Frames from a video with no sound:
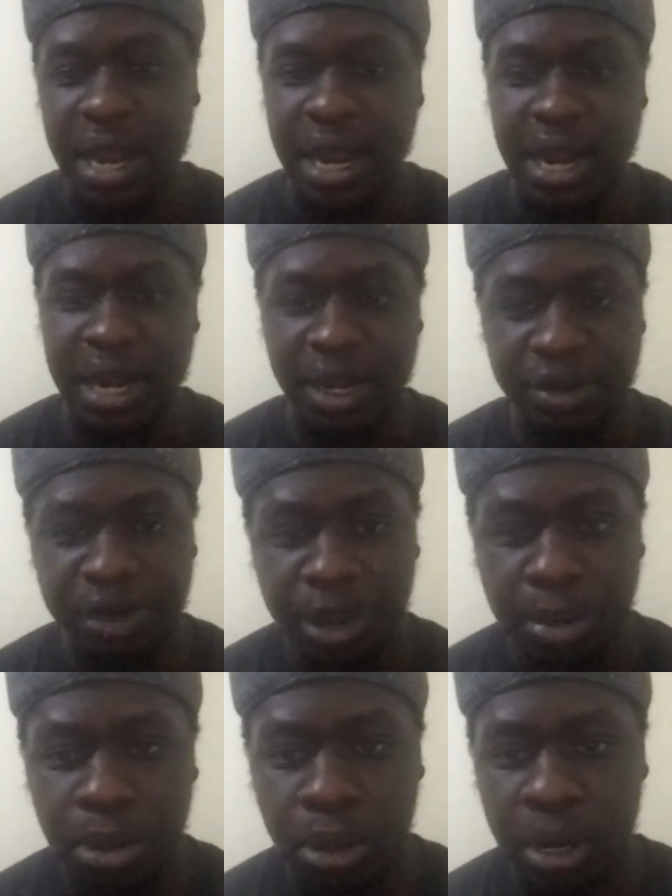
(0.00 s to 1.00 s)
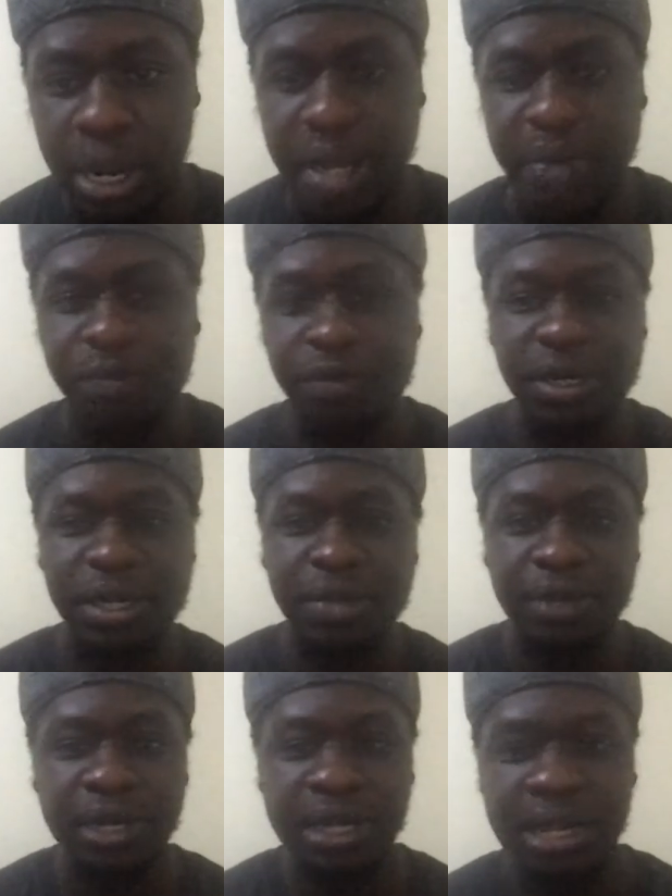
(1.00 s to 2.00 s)
an agreeable and
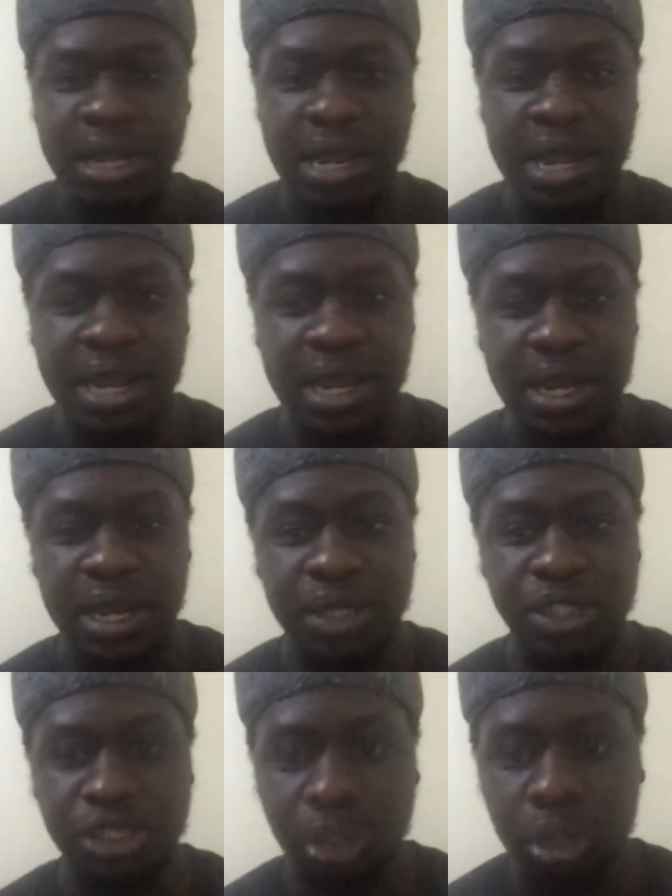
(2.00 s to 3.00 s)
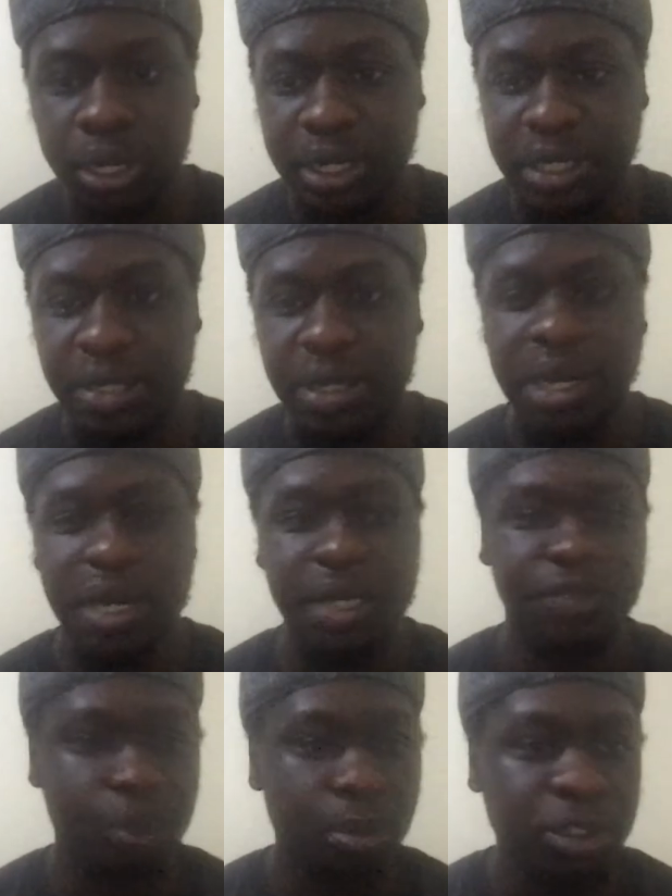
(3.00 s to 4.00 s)
really solid
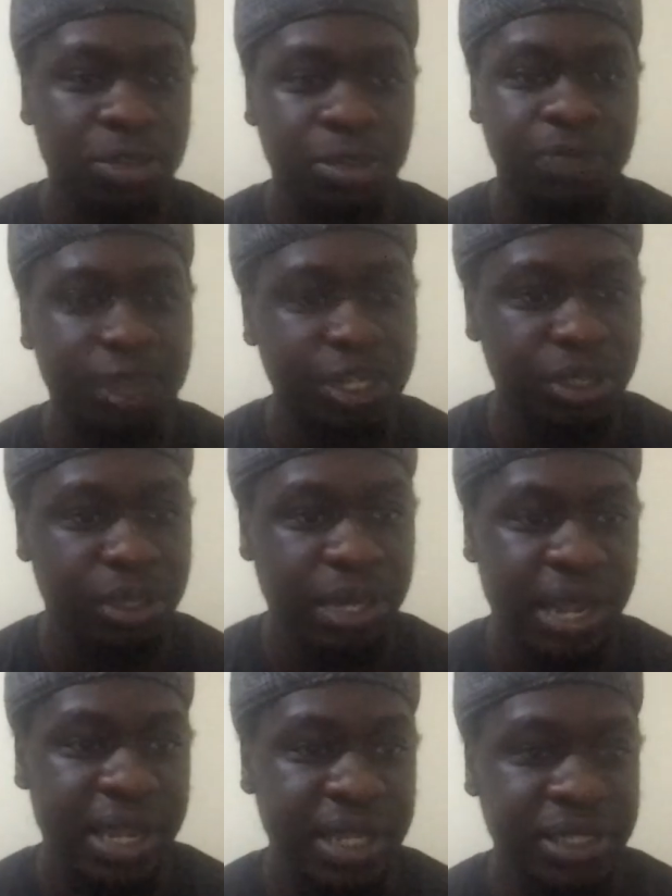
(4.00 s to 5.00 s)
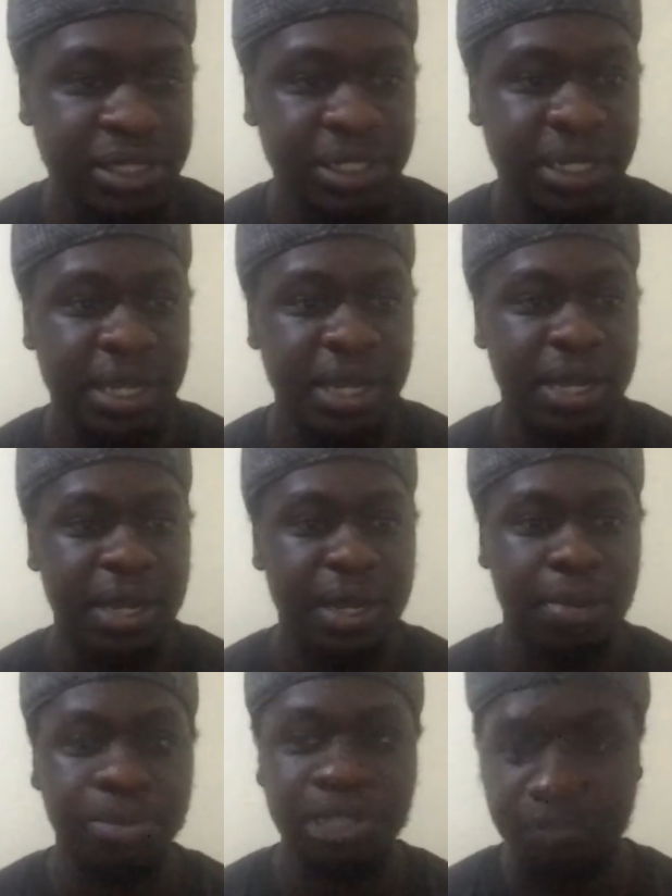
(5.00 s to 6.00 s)
formal specification is
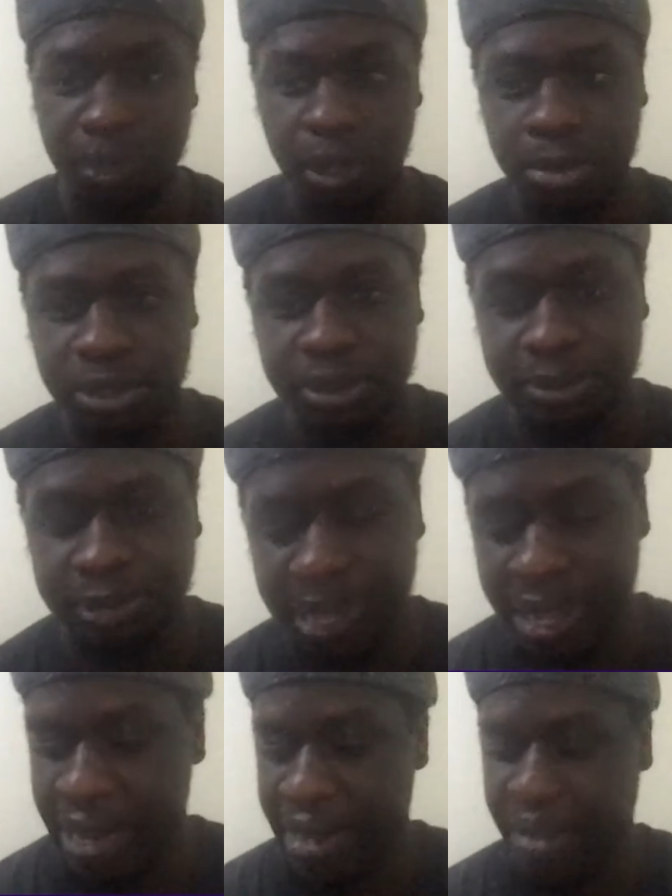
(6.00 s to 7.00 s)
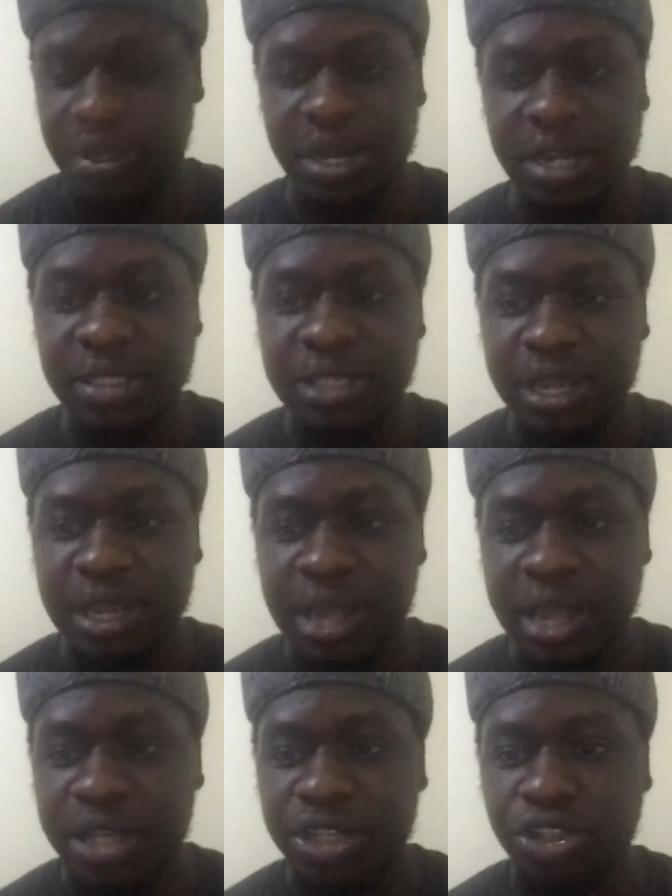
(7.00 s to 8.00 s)
developed. The next thing
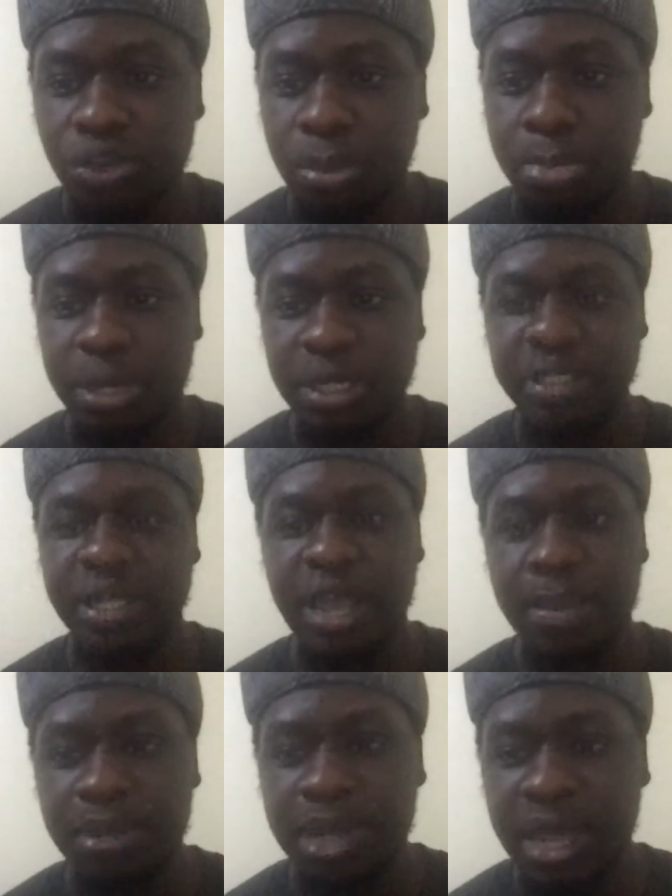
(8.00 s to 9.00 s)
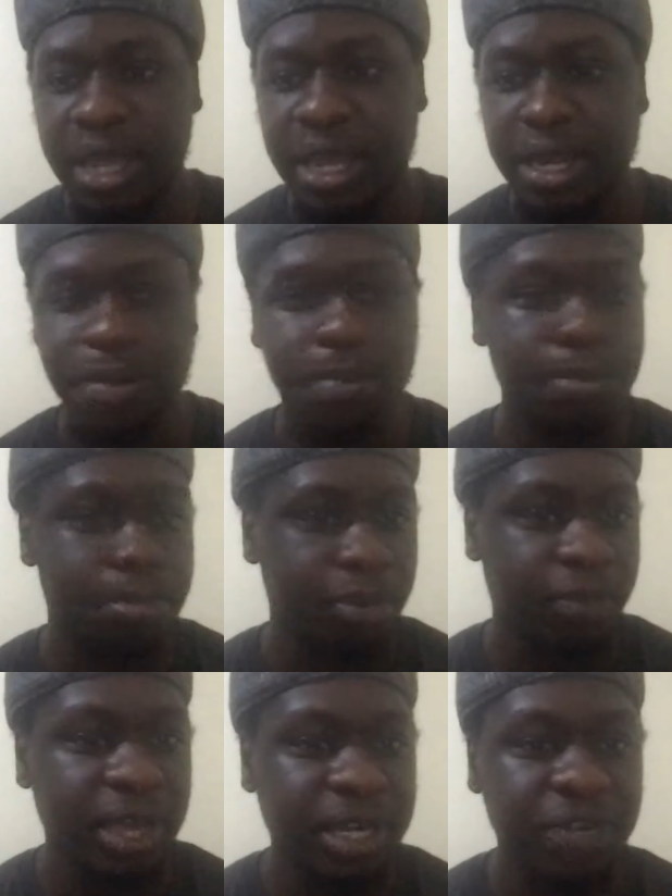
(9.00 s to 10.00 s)
is to build the API and
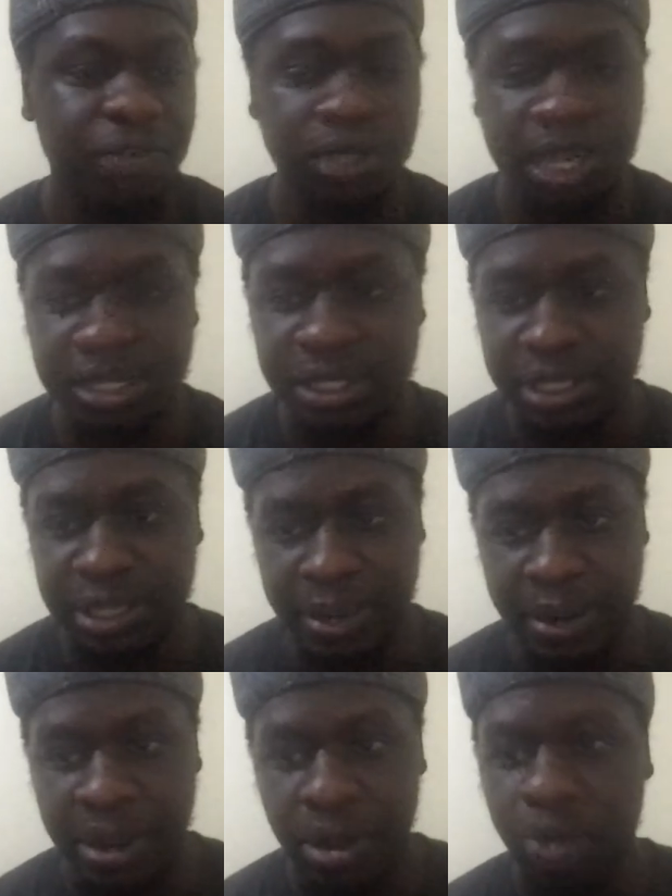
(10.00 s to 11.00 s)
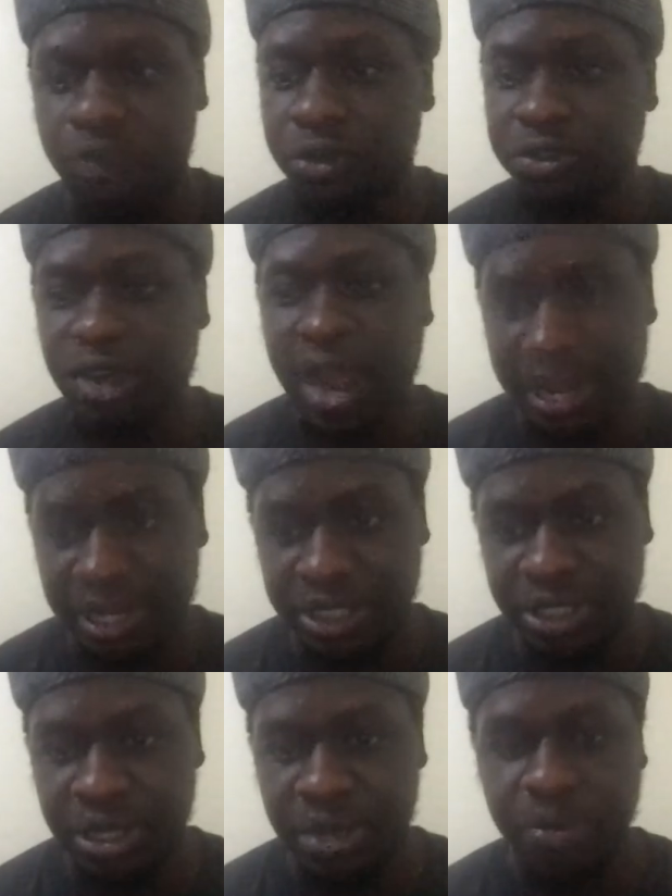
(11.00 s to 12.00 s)
provide it for testing or for
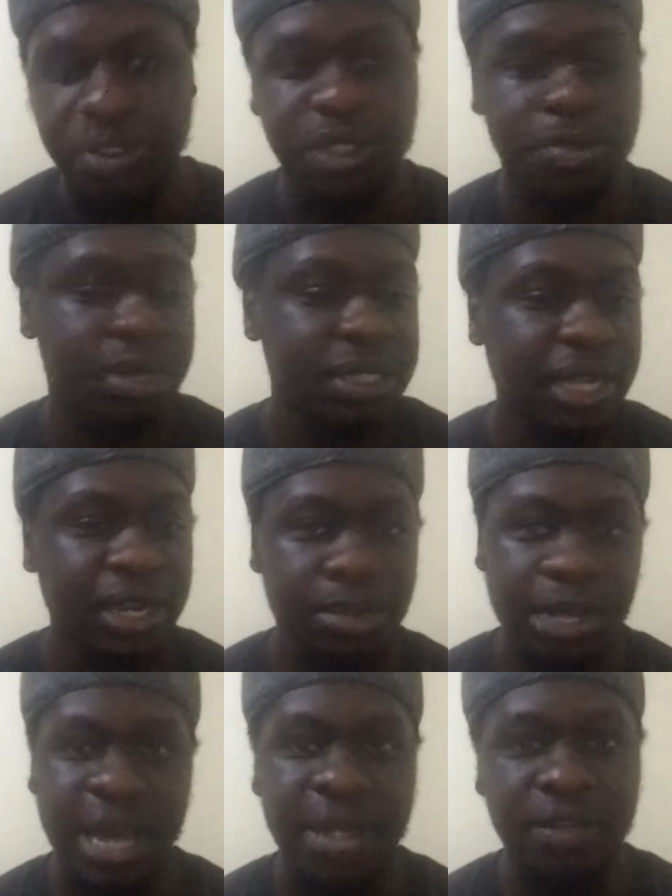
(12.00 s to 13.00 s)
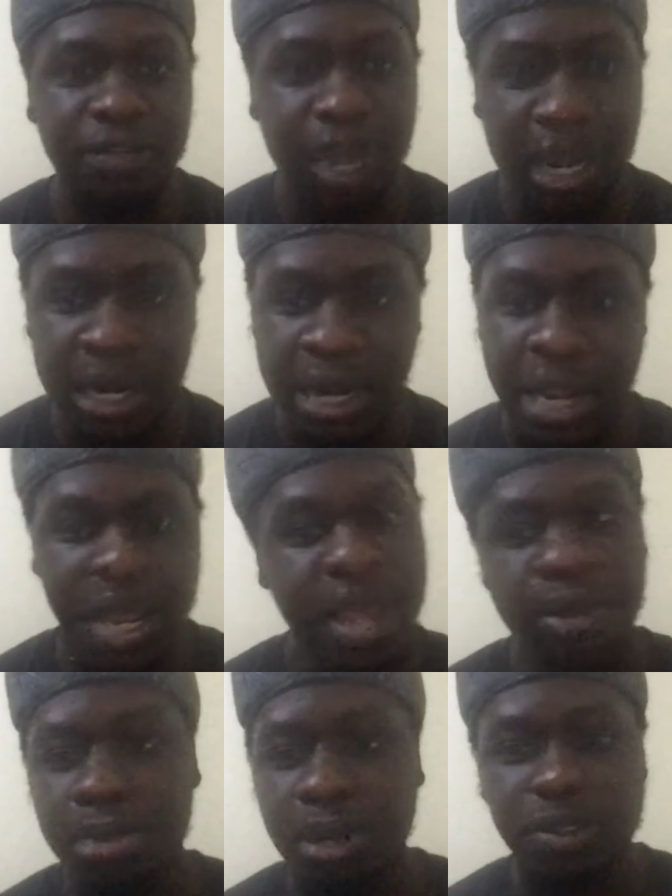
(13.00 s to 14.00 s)
triage, which is basically behind the flag
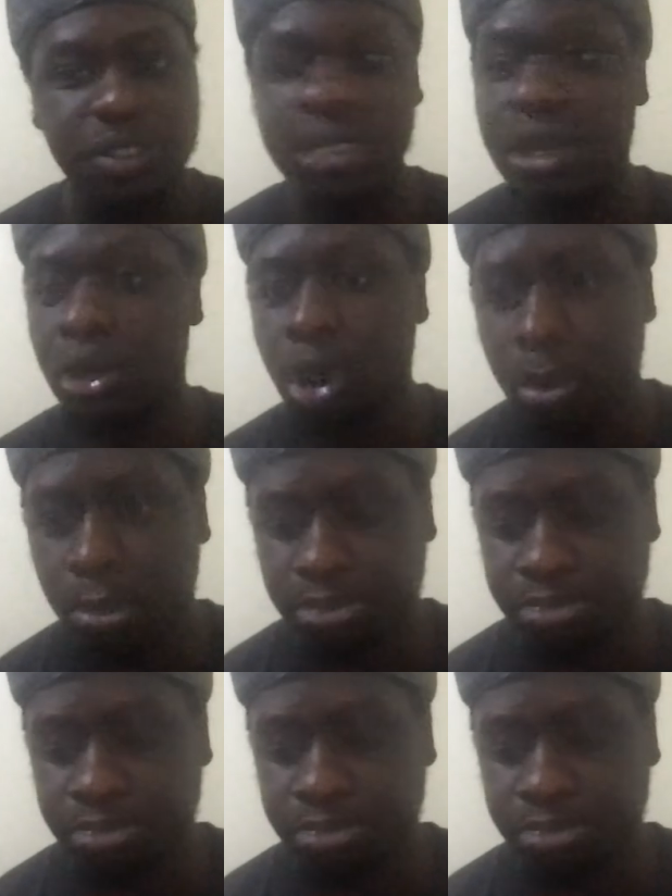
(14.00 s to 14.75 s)
in browsers like Chrome.